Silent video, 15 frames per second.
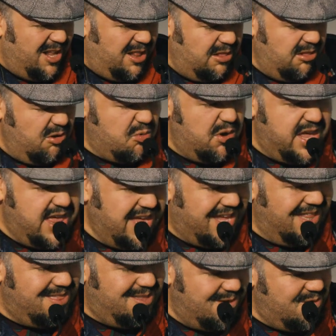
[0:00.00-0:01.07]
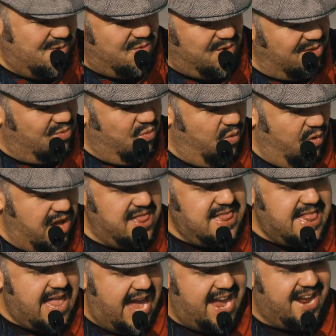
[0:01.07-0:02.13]
look what he can do with
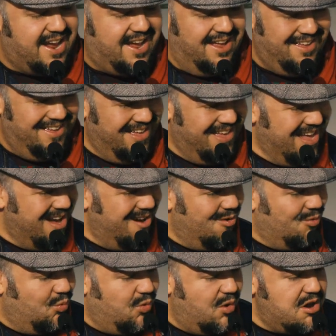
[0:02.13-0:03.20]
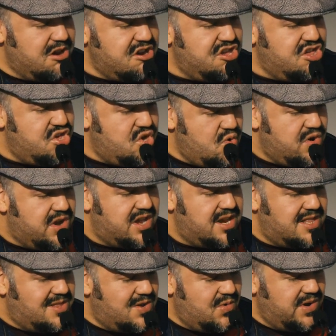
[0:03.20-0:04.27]
one leg. What are you
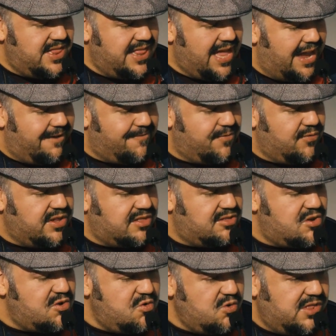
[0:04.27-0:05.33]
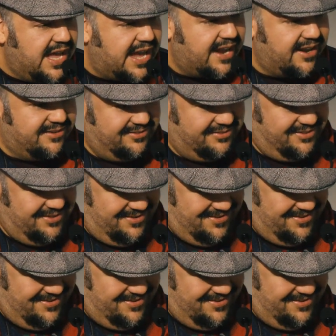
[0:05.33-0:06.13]
gonna do in life with 2 legs?